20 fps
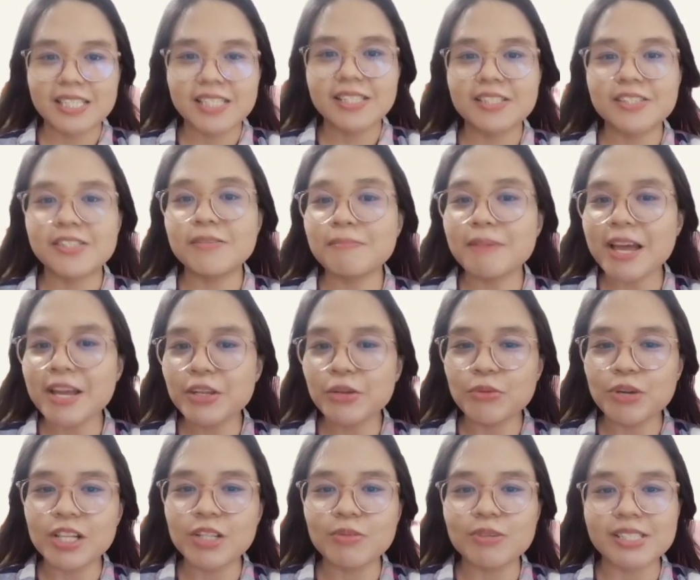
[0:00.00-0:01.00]
The
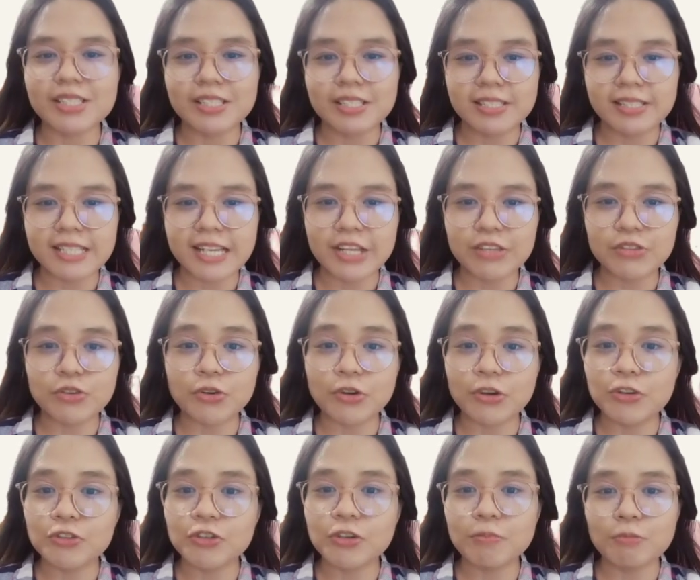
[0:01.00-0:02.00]
manual was designed to
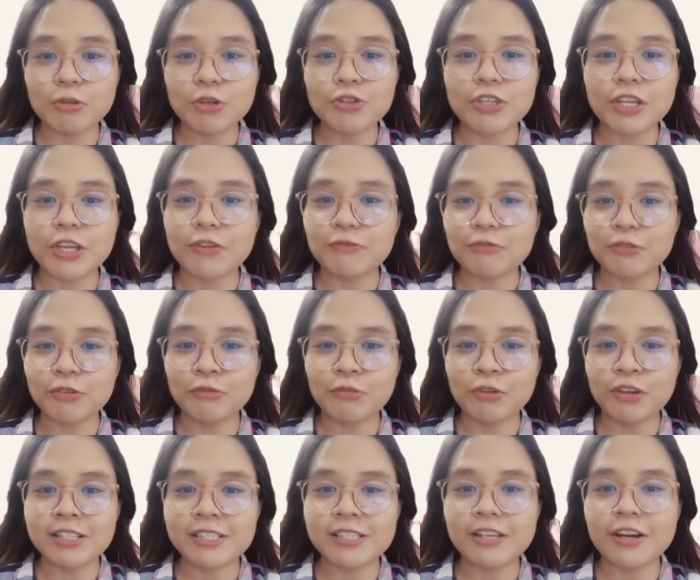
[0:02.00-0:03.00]
contribute to
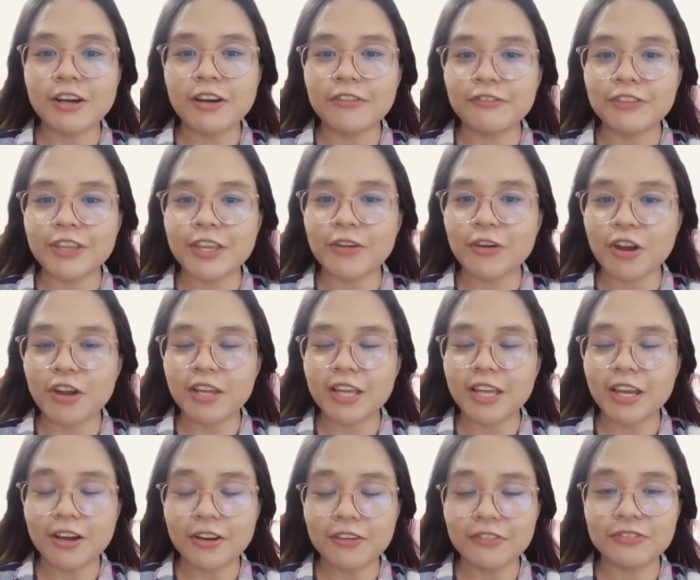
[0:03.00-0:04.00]
influence of
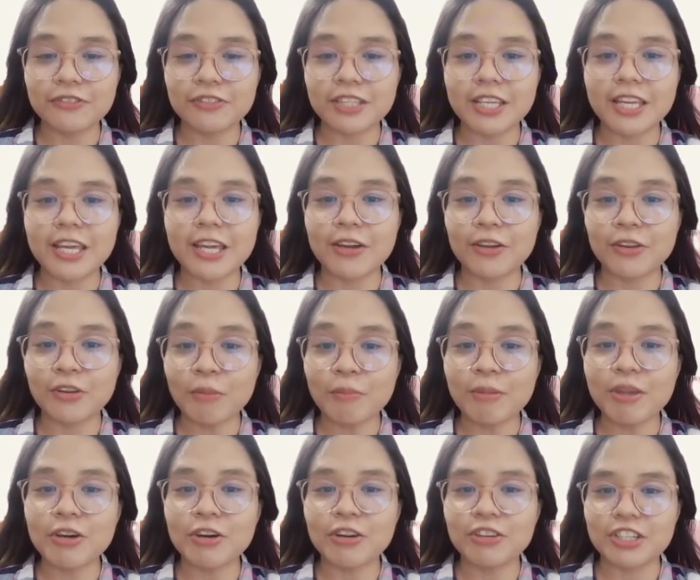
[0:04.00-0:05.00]
the
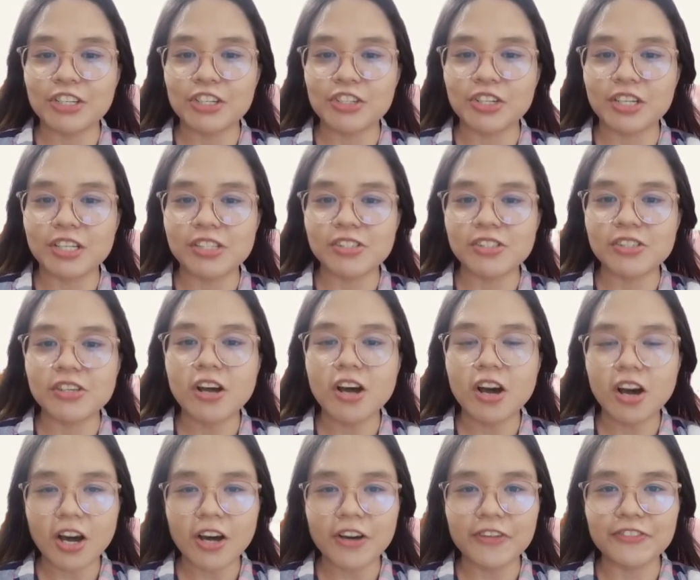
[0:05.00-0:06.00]
economic conditions
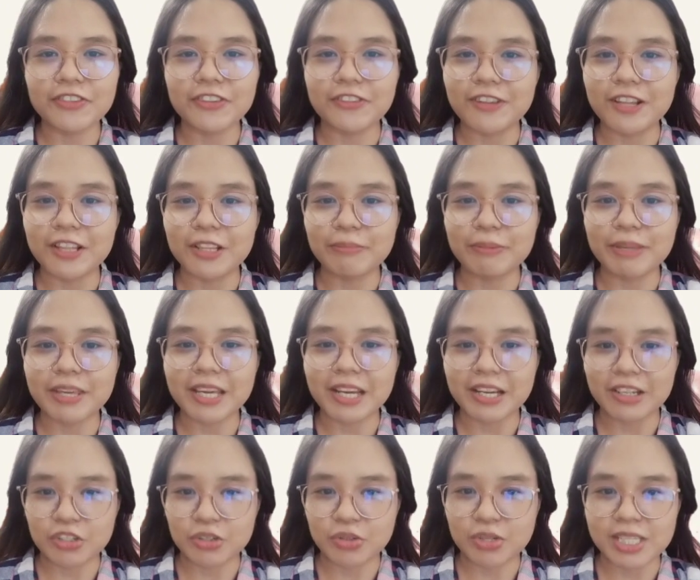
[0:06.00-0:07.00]
of developing
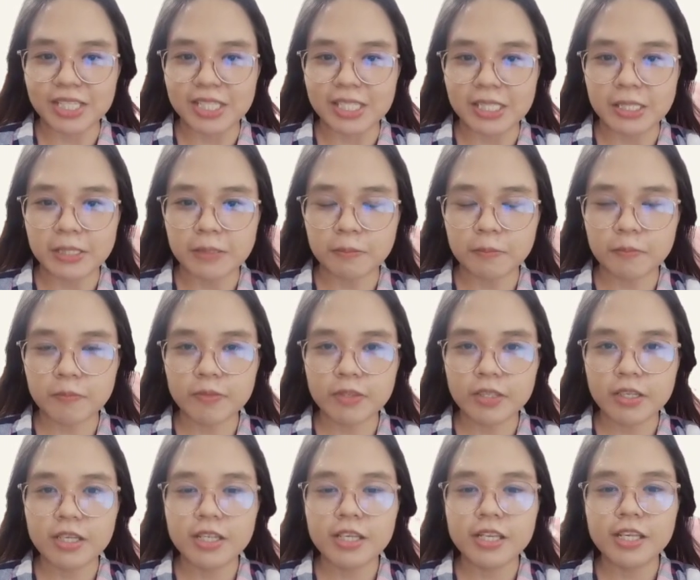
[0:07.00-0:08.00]
countries.
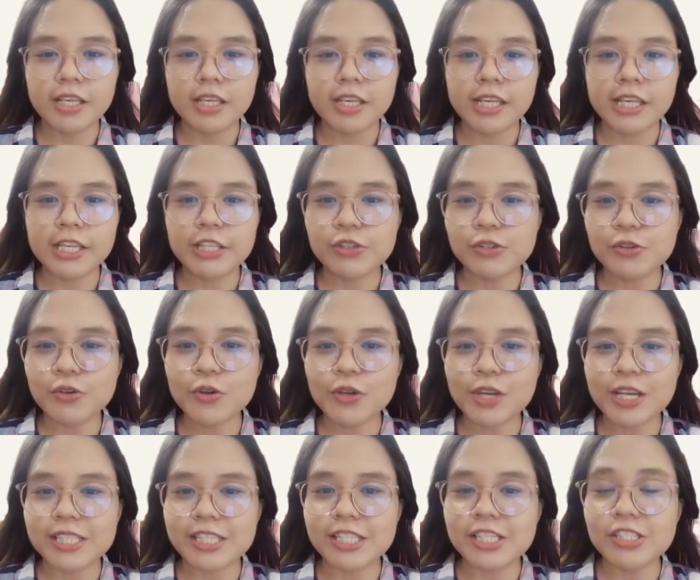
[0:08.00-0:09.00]
It took
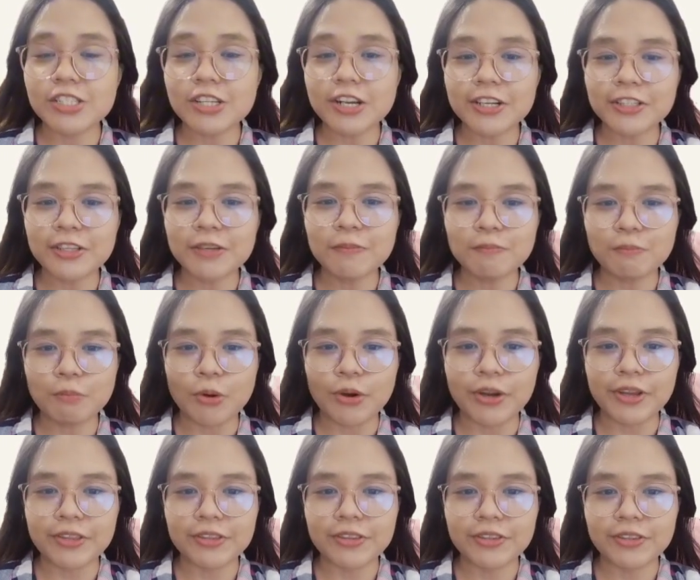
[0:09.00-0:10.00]
as its starting point